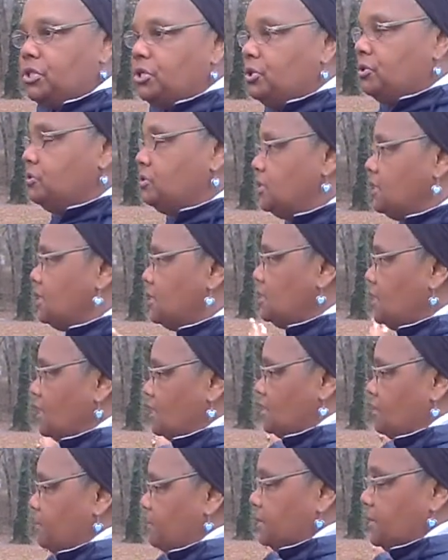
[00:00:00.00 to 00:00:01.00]
use this
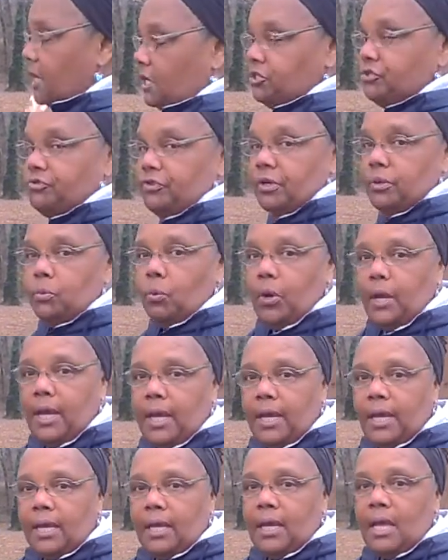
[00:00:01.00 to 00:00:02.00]
as a pedestrian
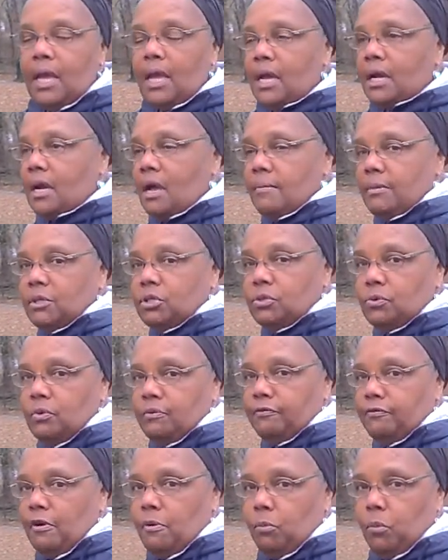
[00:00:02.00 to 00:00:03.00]
way, coming to
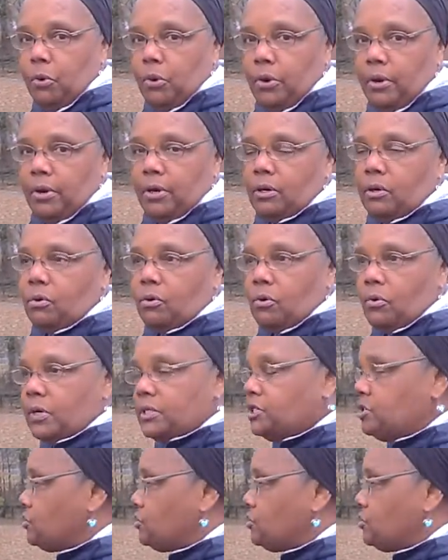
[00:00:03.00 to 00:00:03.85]
and from work or going to